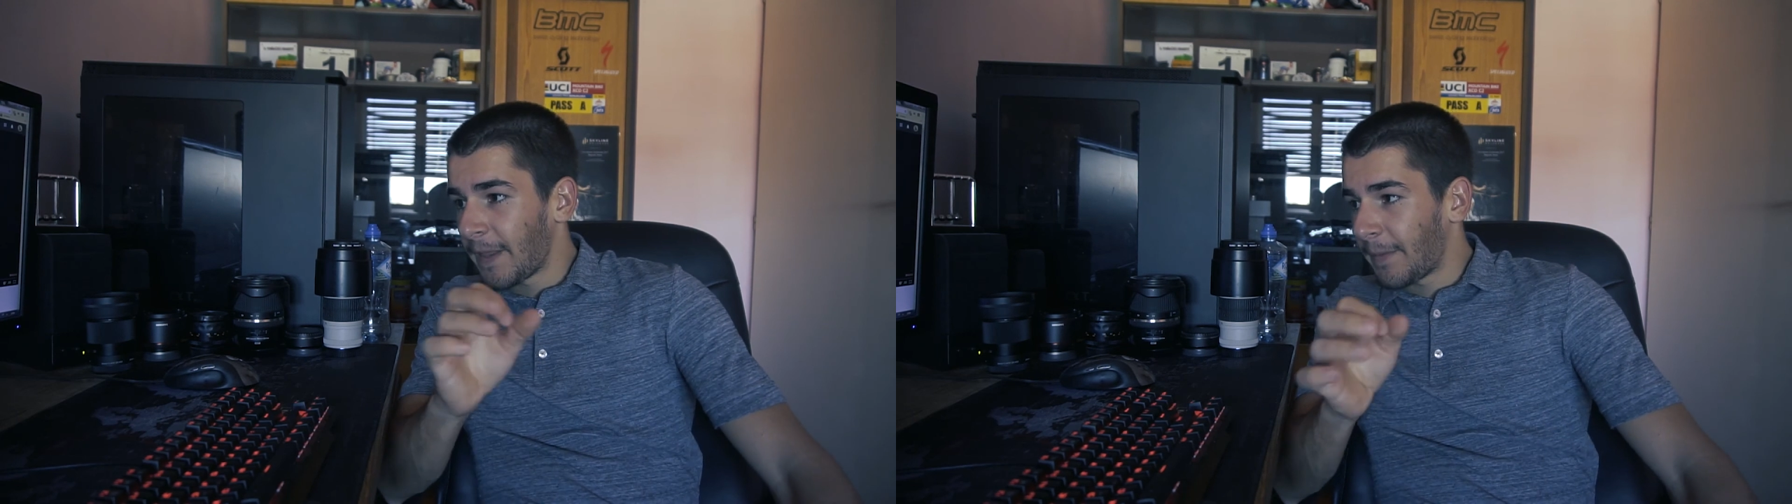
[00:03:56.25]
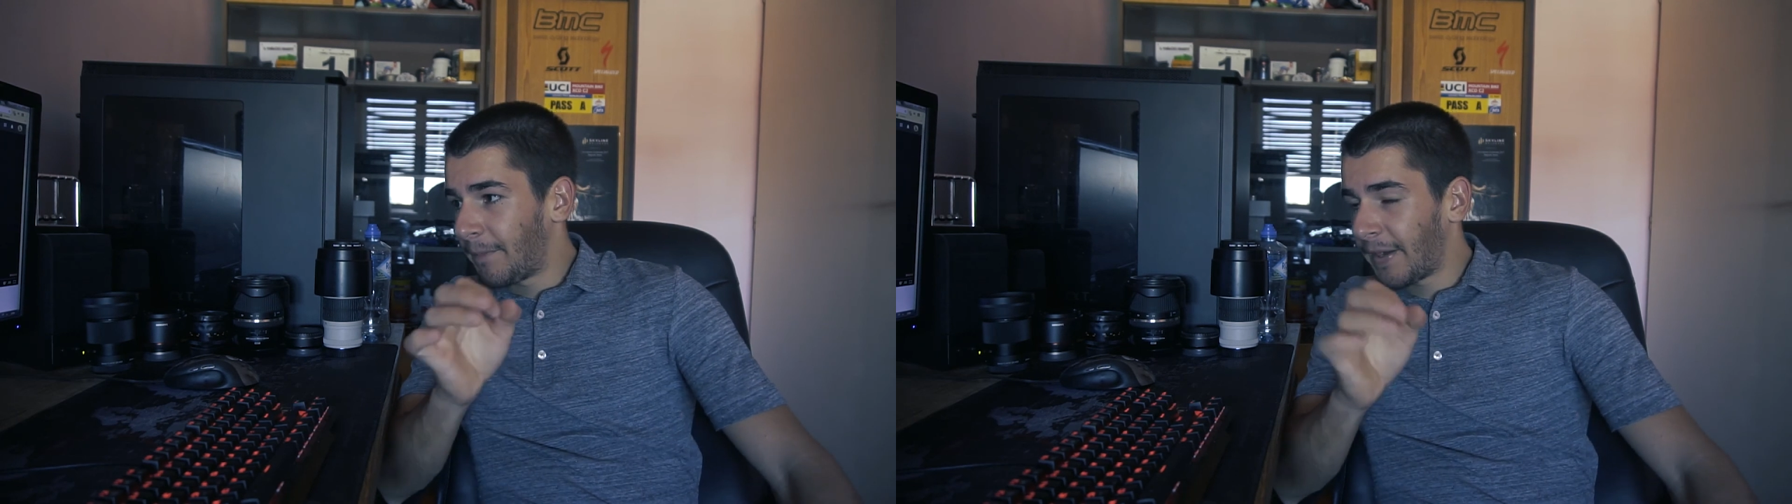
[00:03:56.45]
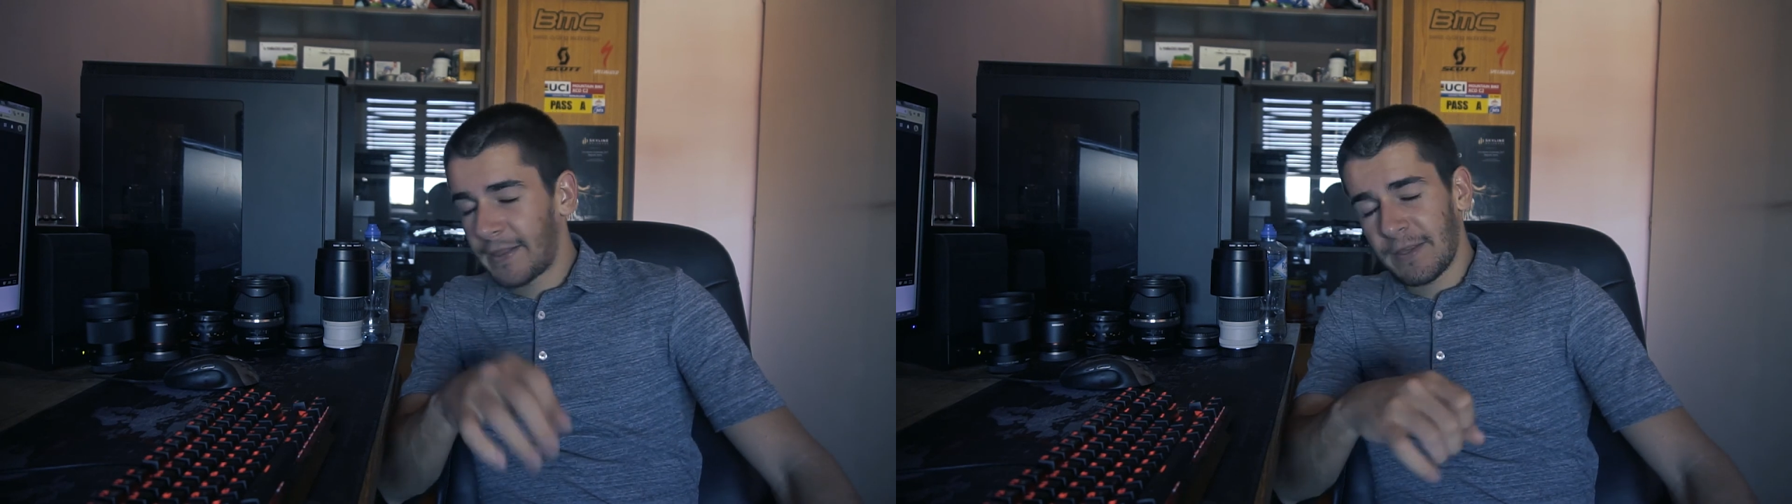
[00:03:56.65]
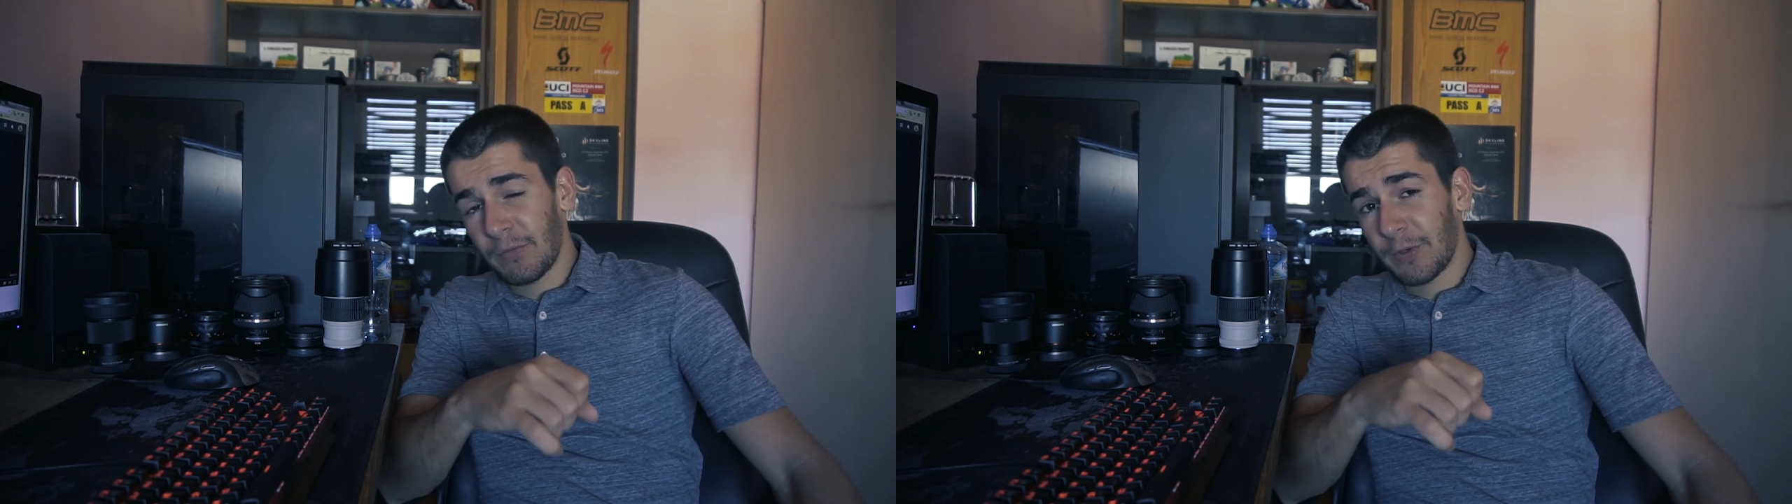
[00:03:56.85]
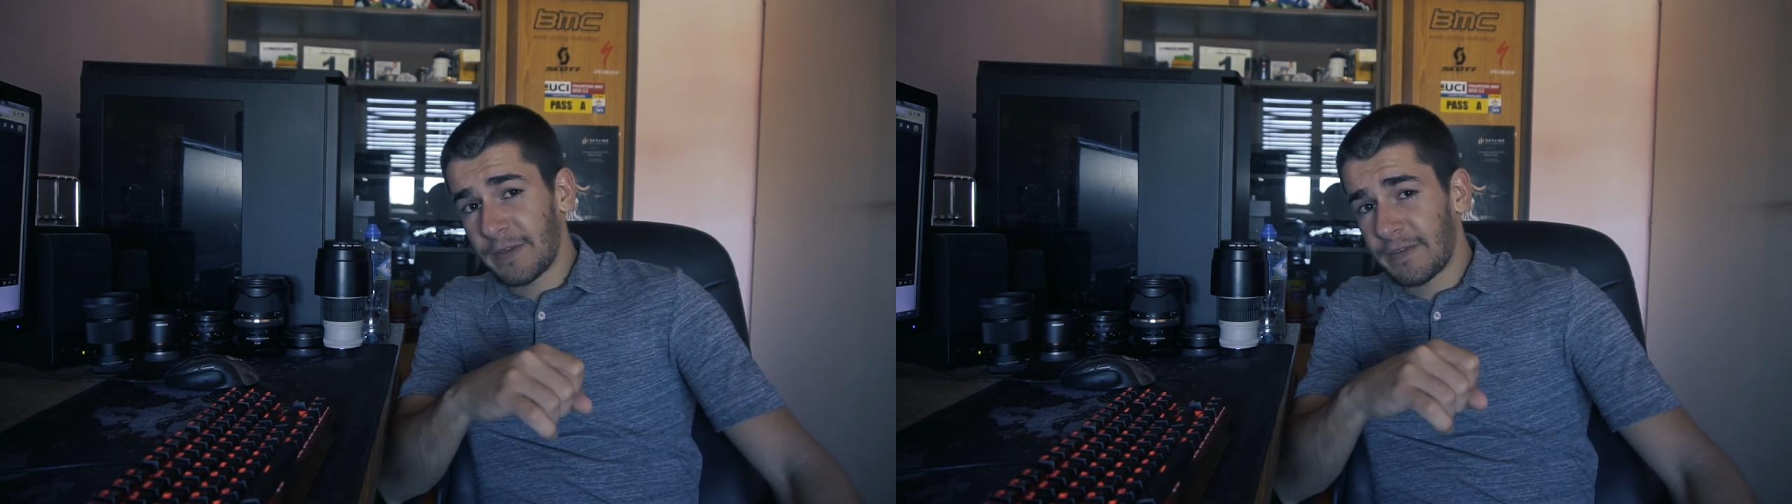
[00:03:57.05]
But
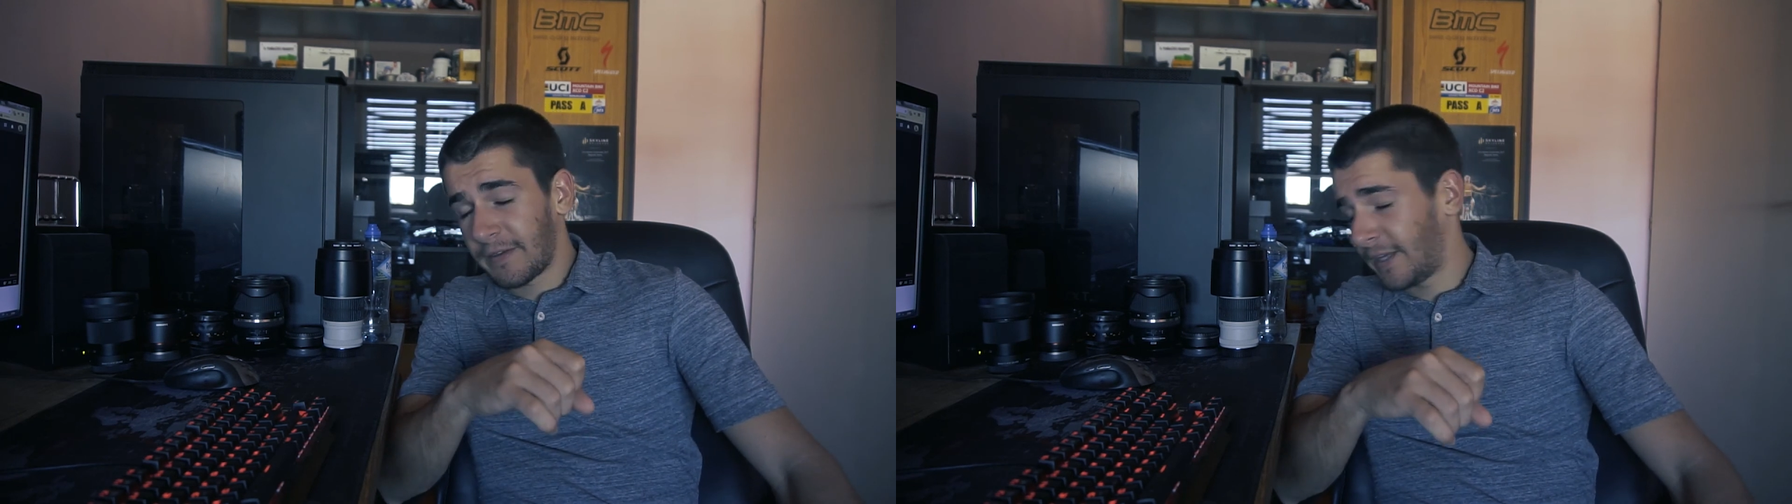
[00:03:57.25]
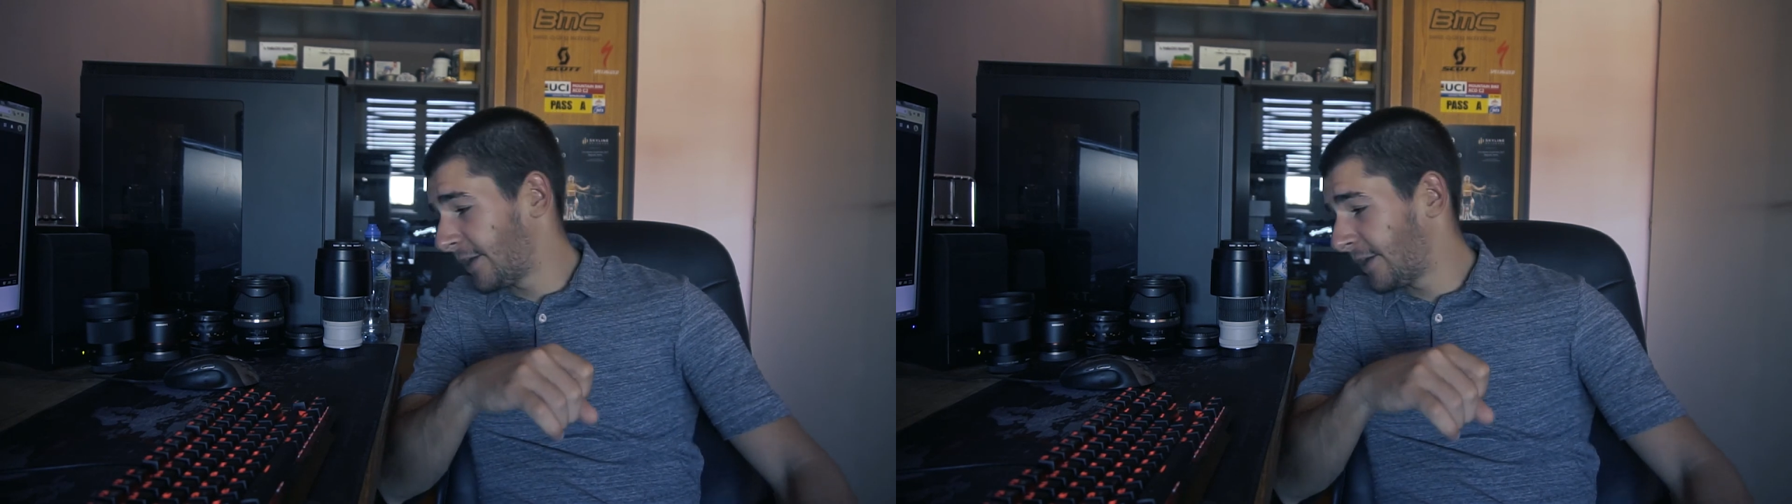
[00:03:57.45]
what's